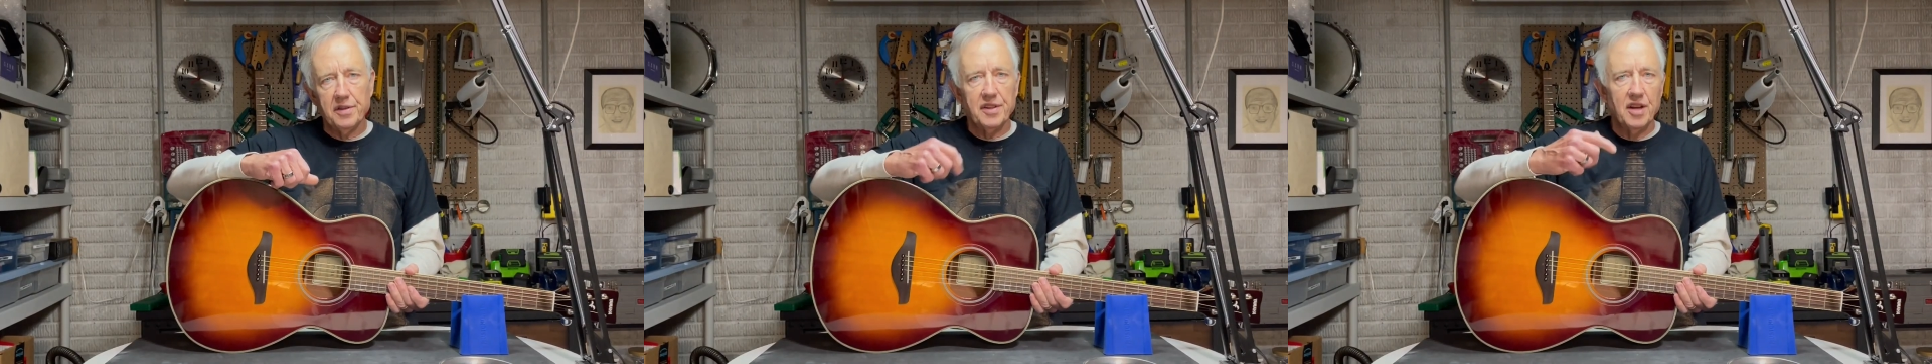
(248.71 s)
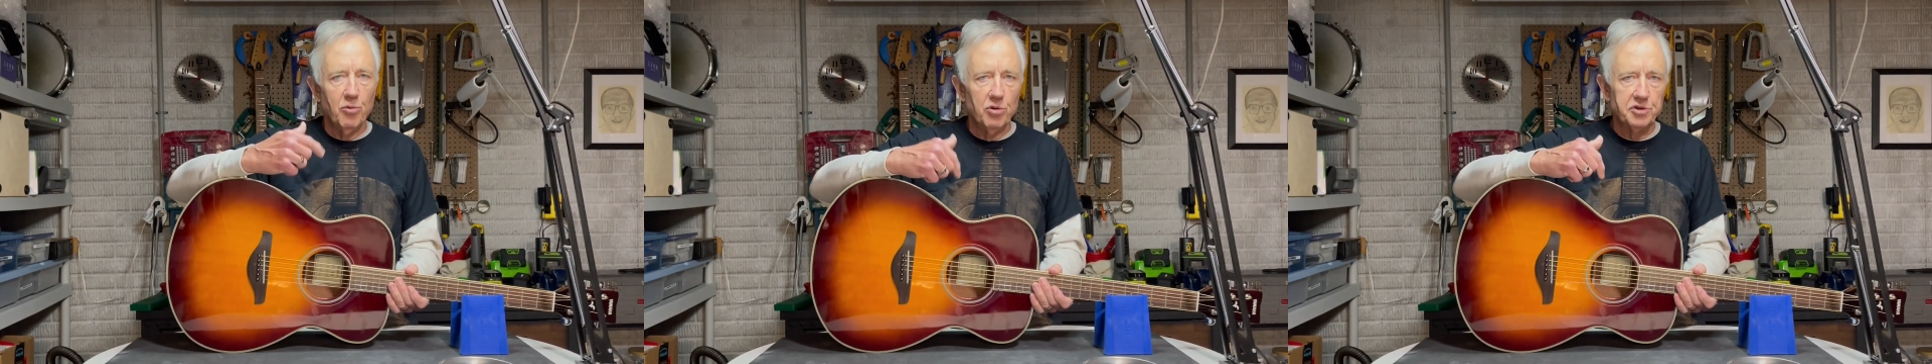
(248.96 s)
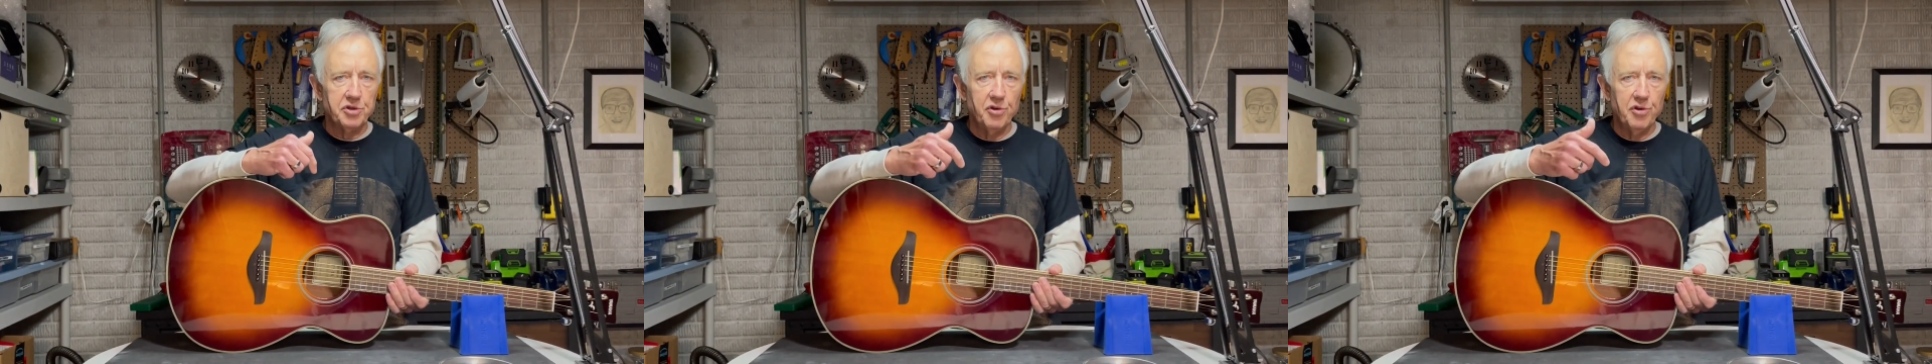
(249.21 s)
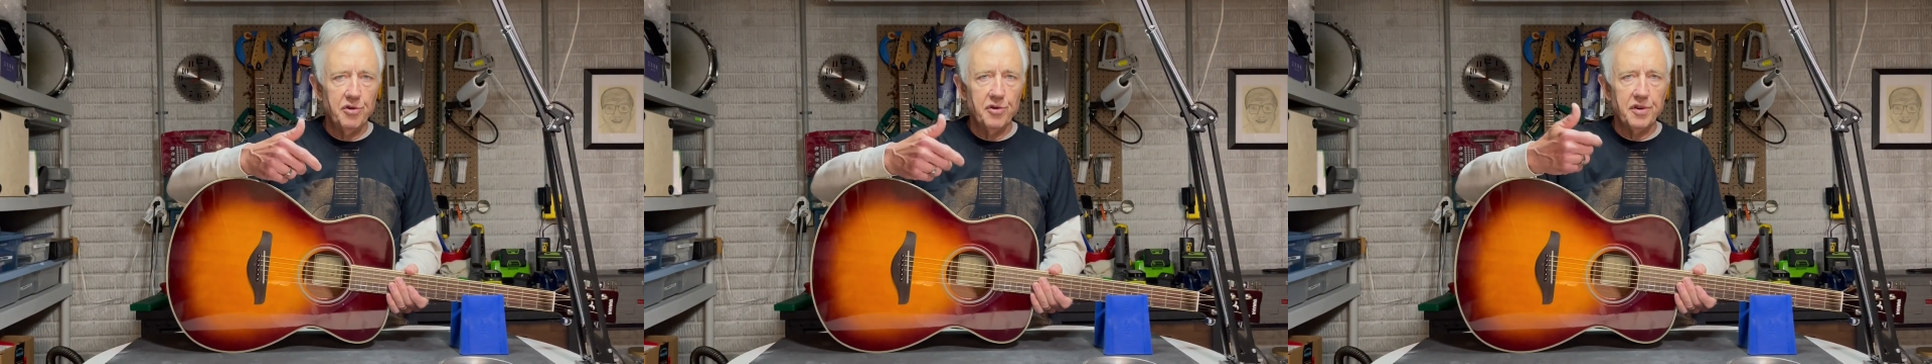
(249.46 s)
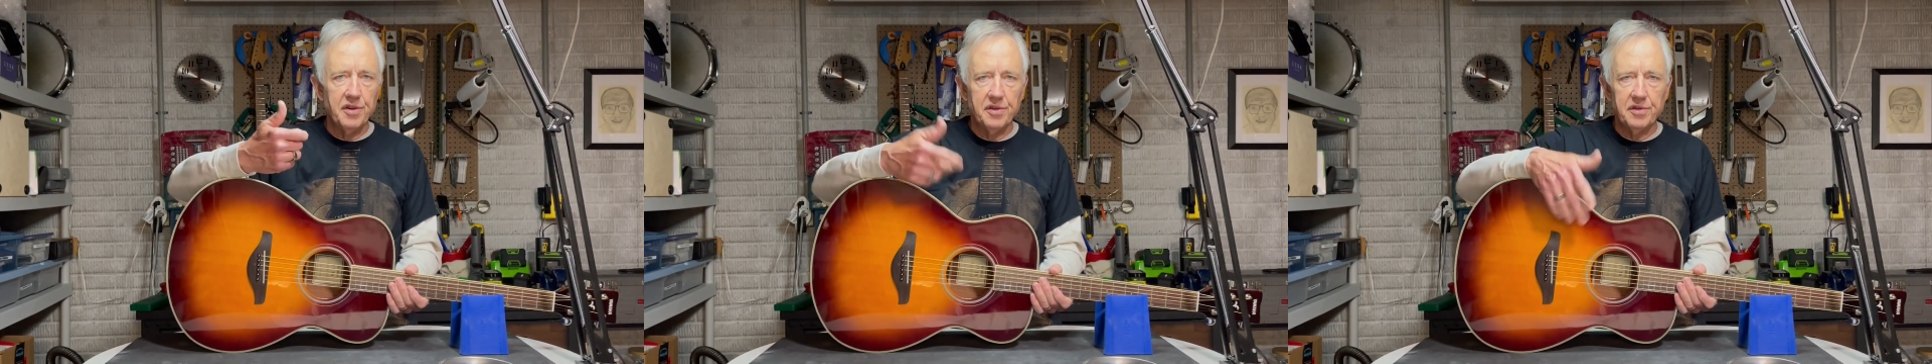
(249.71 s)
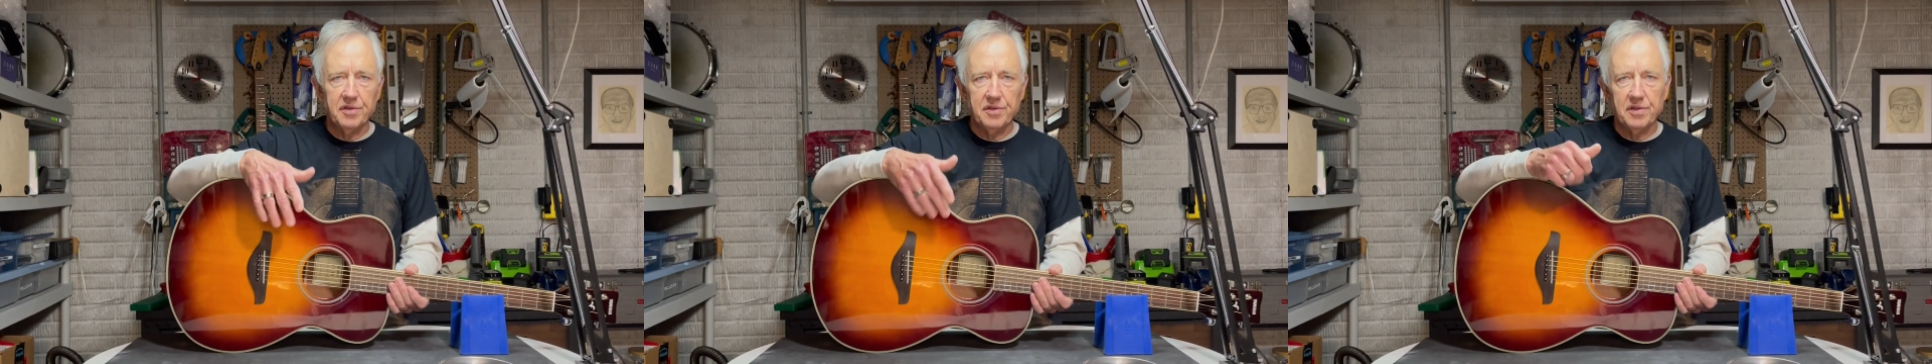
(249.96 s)
that will turn
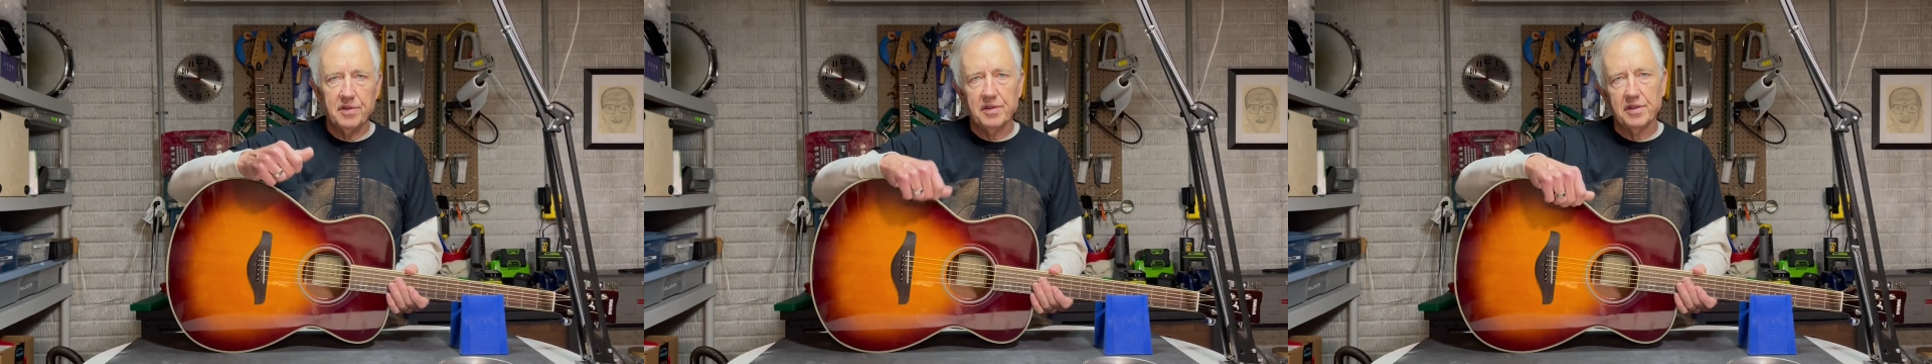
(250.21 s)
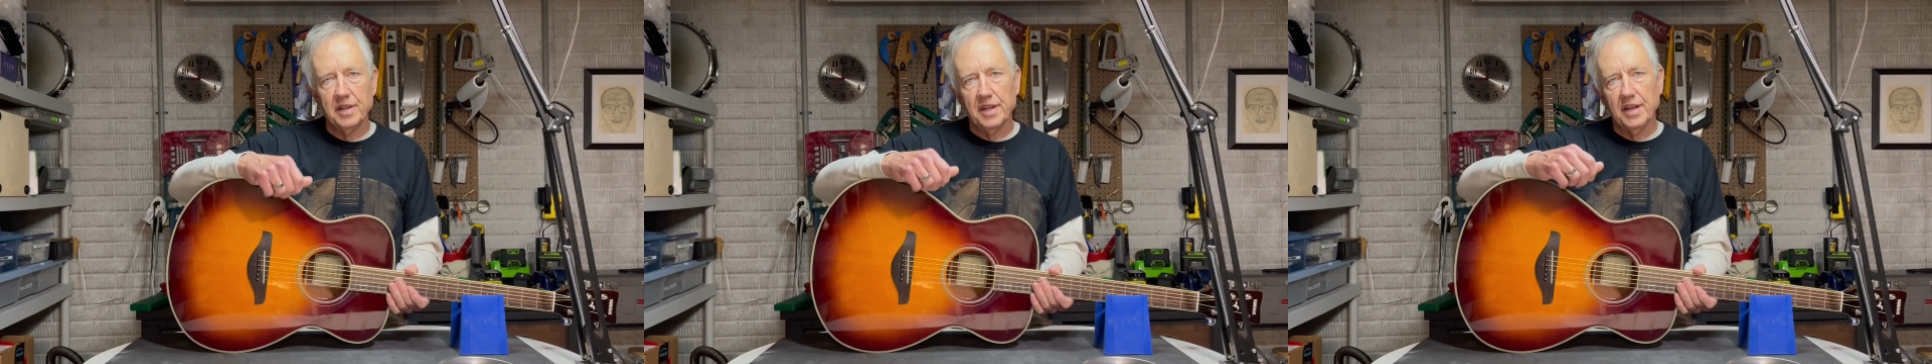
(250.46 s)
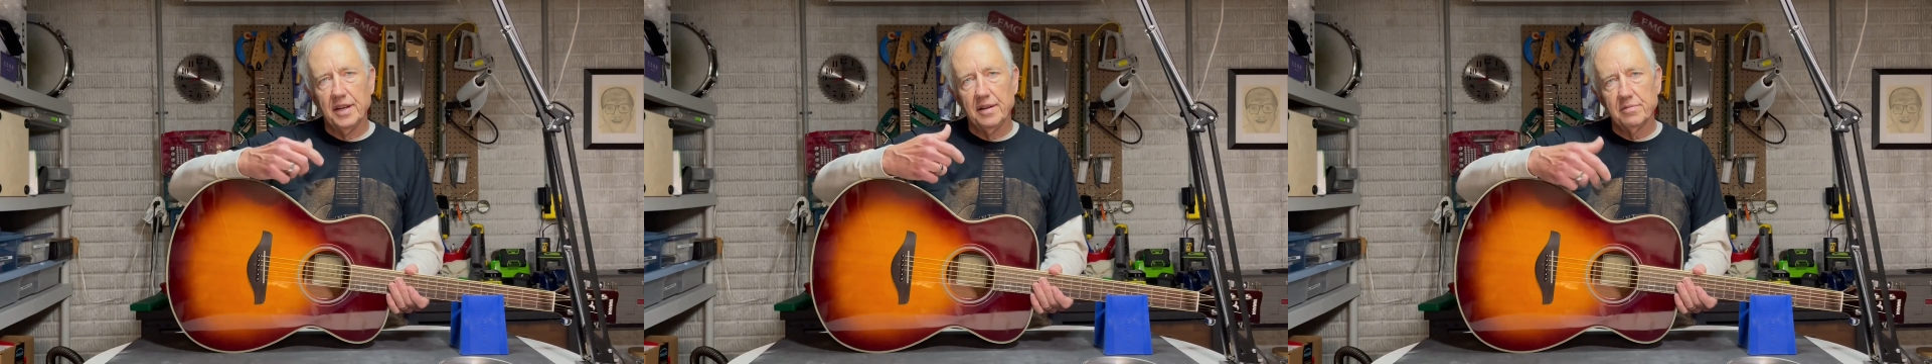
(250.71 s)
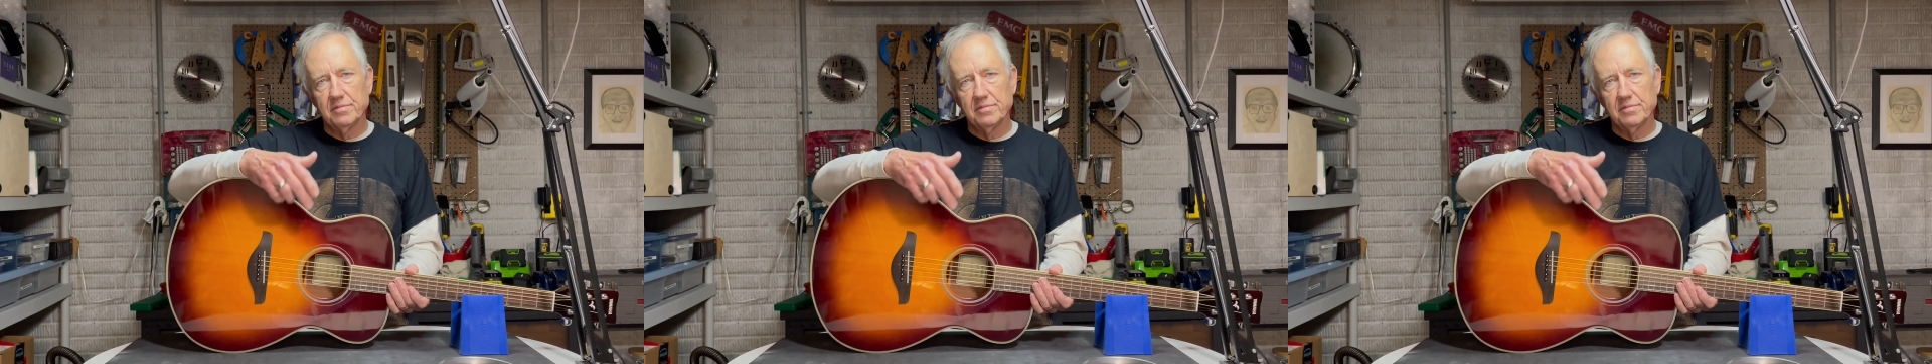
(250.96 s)
the